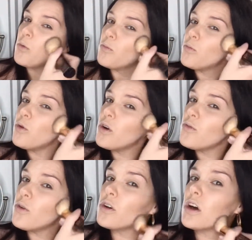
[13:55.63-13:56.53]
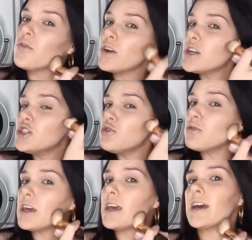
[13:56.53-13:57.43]
more full coverage, you
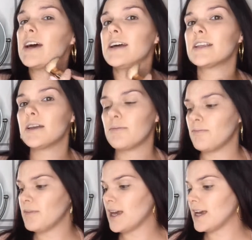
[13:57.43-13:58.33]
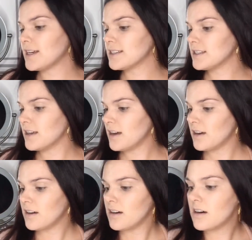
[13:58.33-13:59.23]
can mix
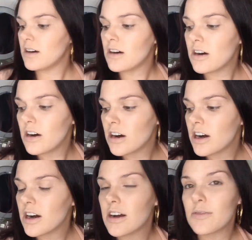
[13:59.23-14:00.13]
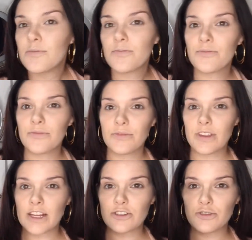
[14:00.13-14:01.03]
our
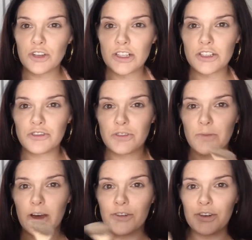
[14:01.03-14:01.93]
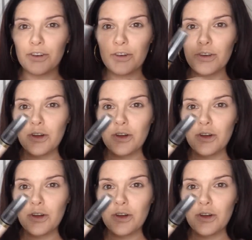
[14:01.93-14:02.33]
natural translucent powder